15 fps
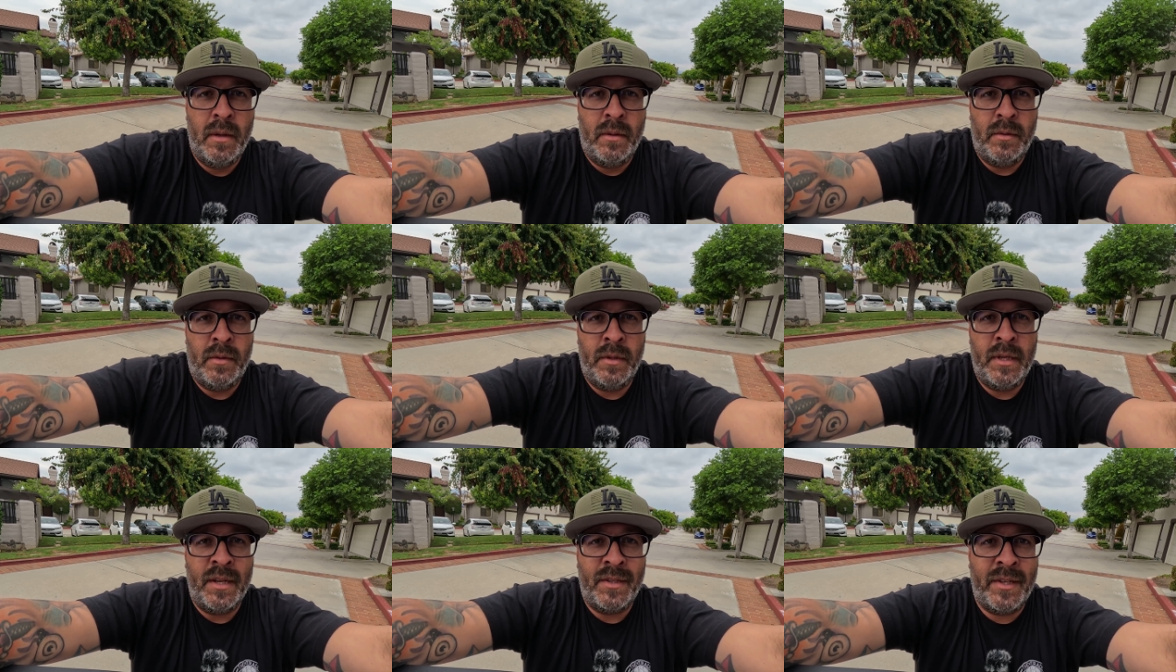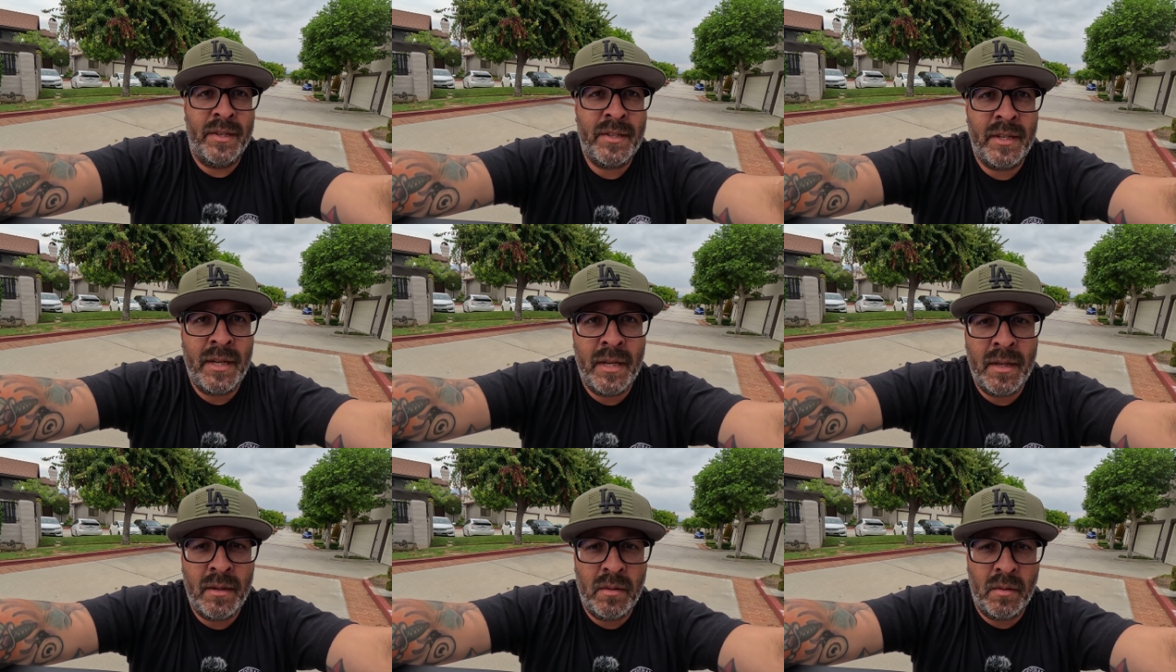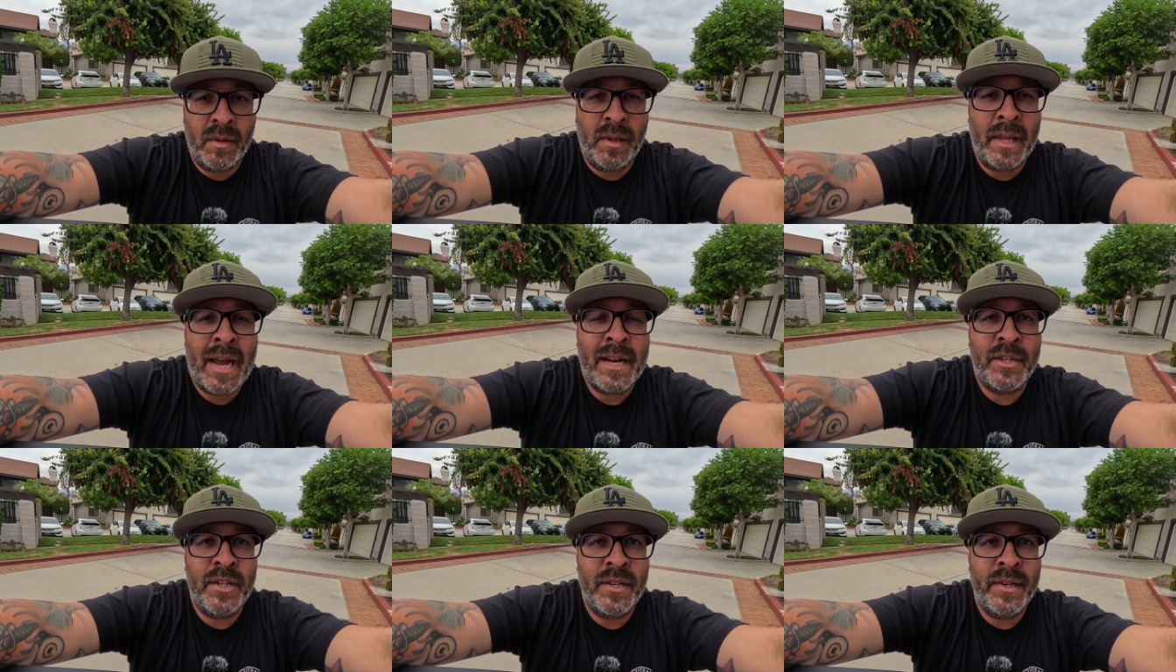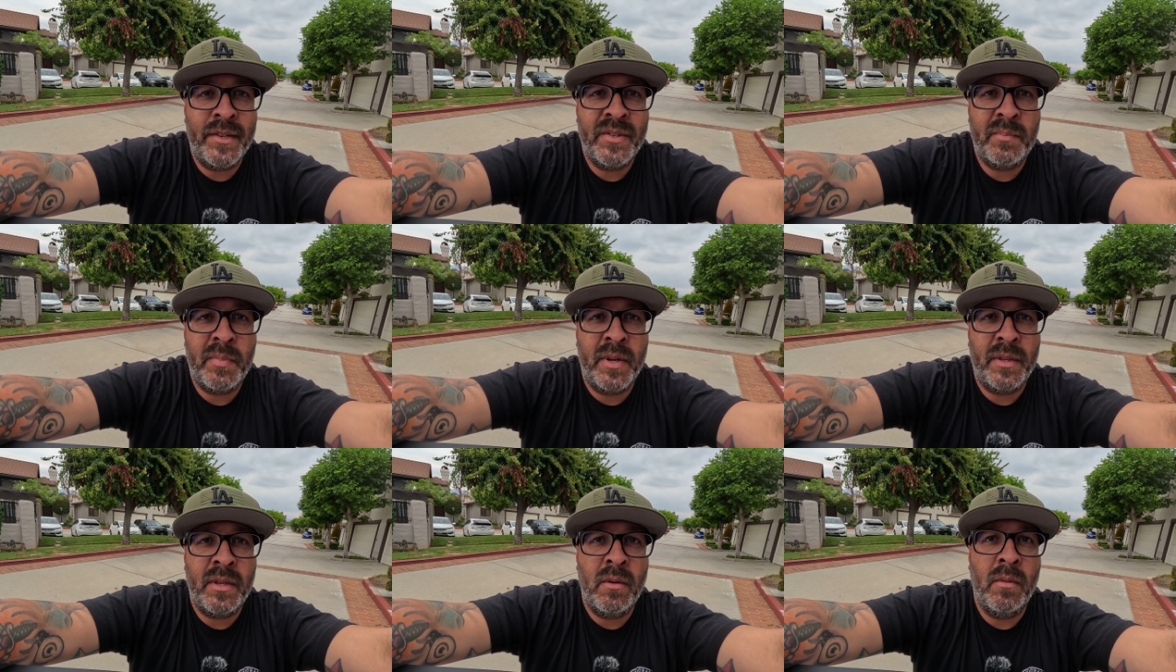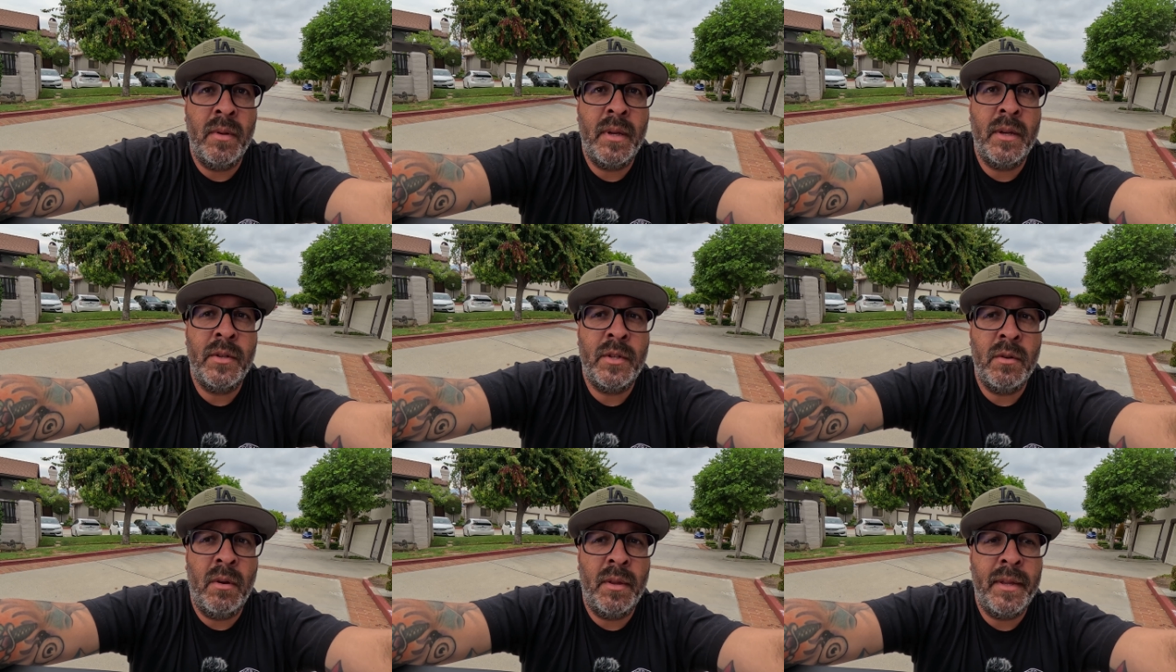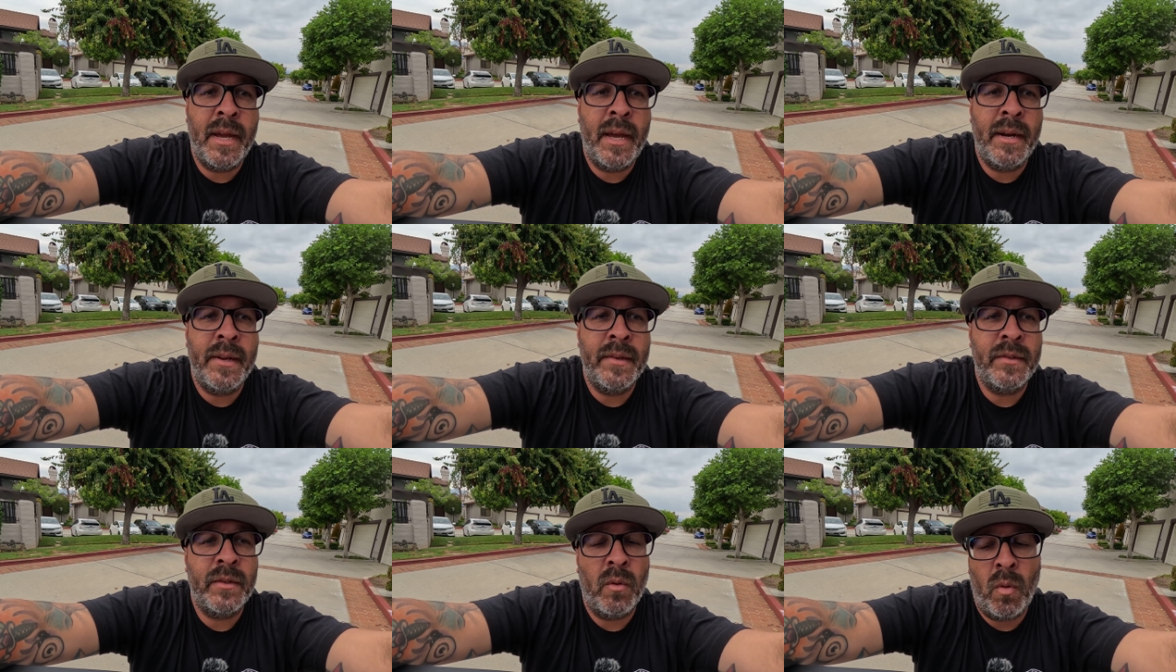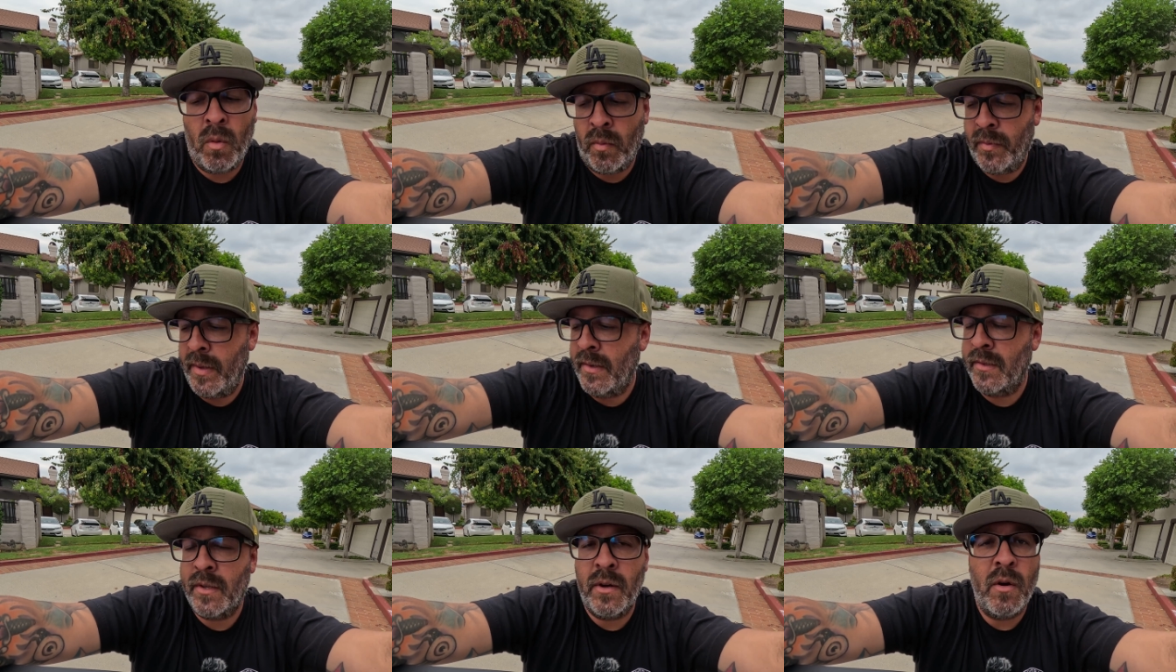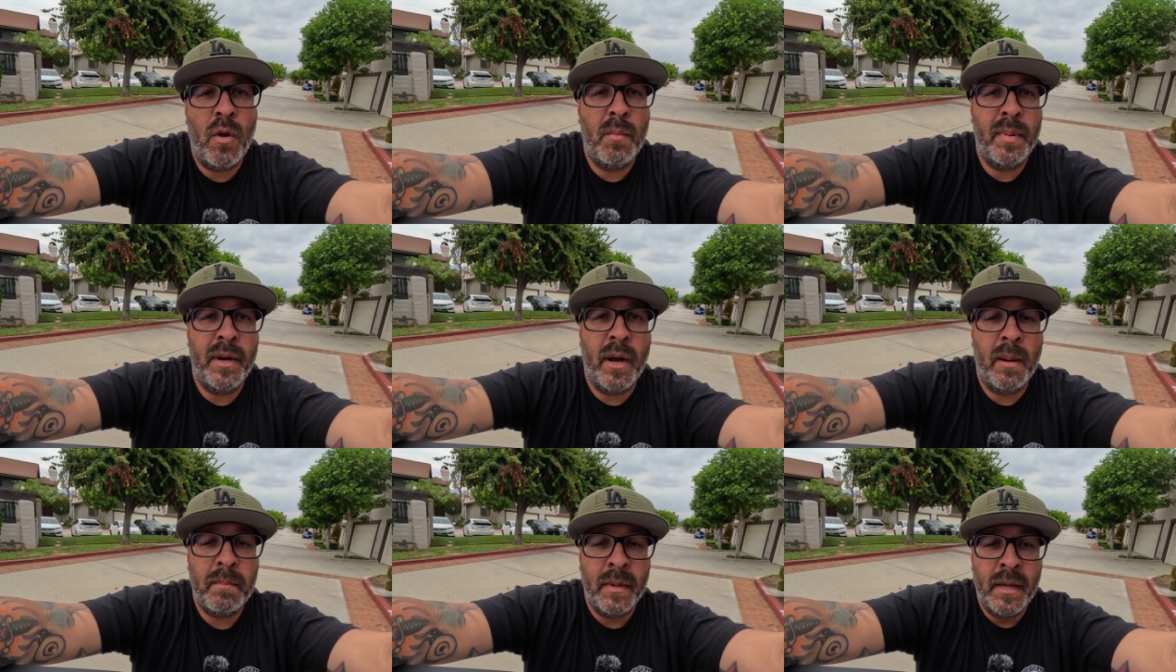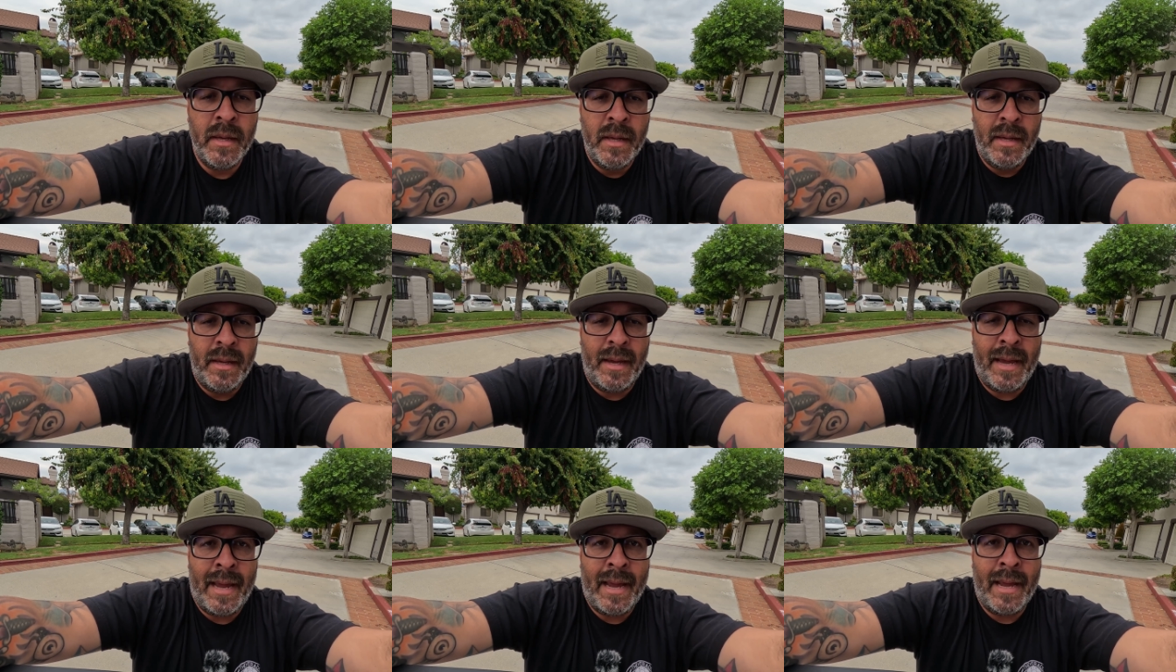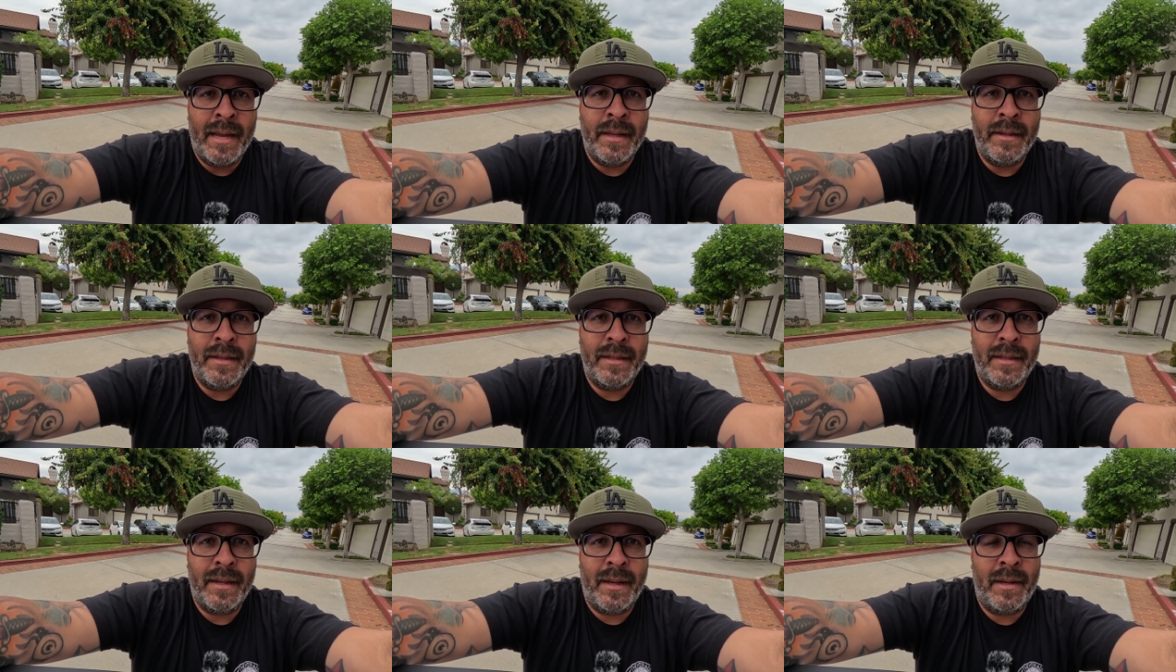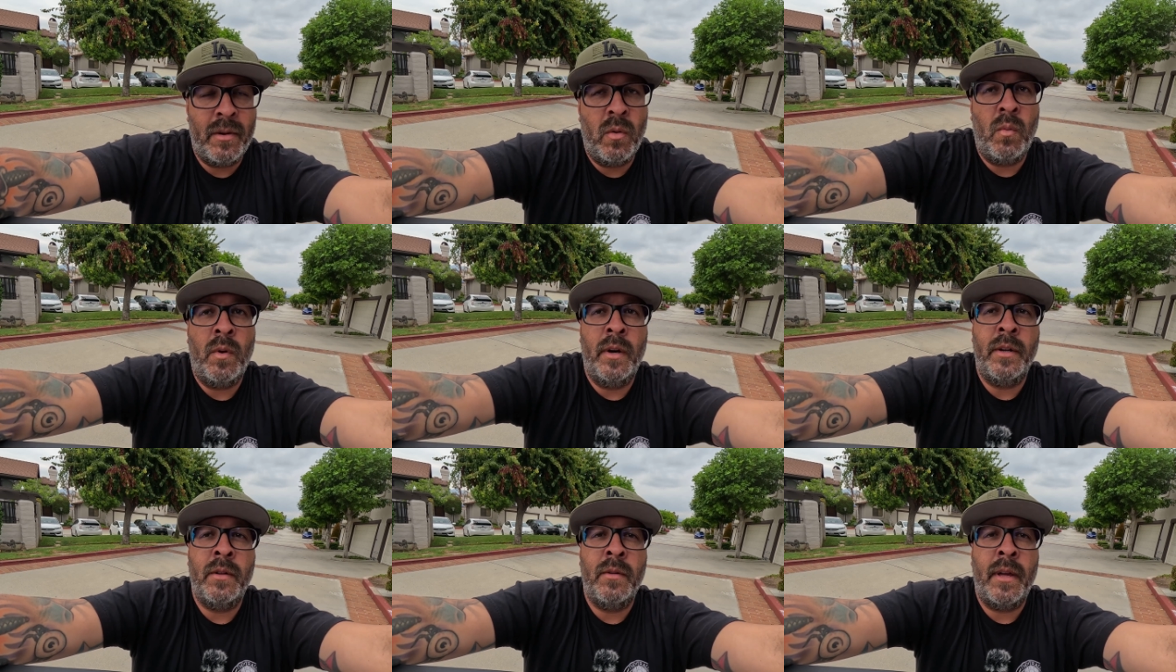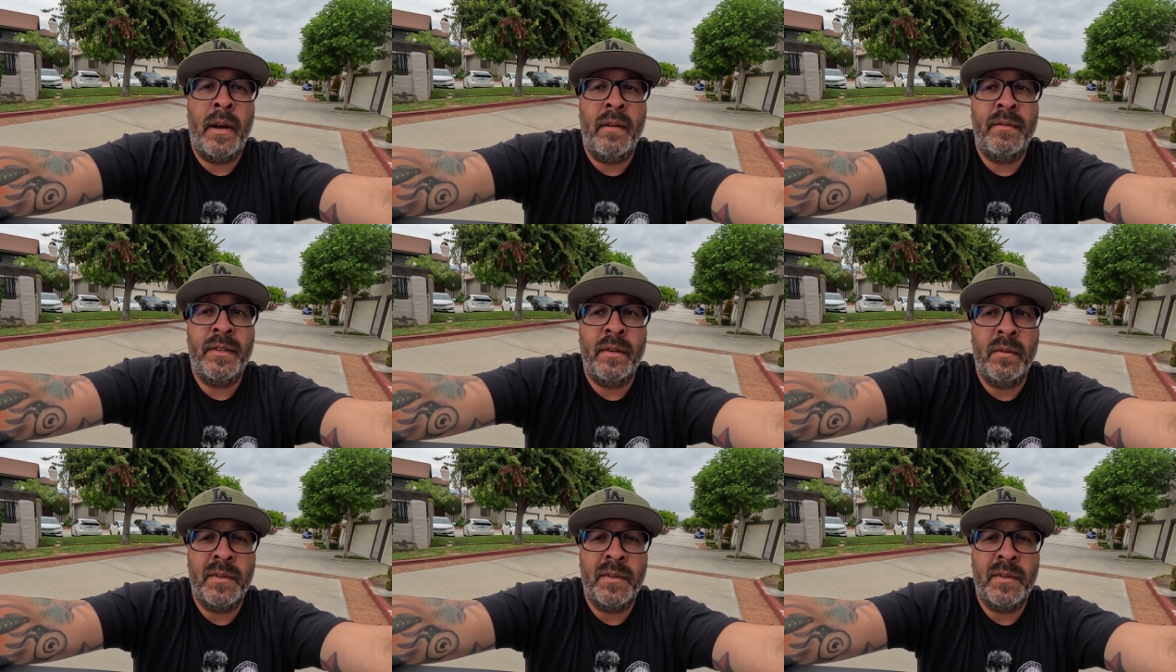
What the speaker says: the existing latches, but the only issue on that is the whole thing's going to open up, and I don't want to do that every single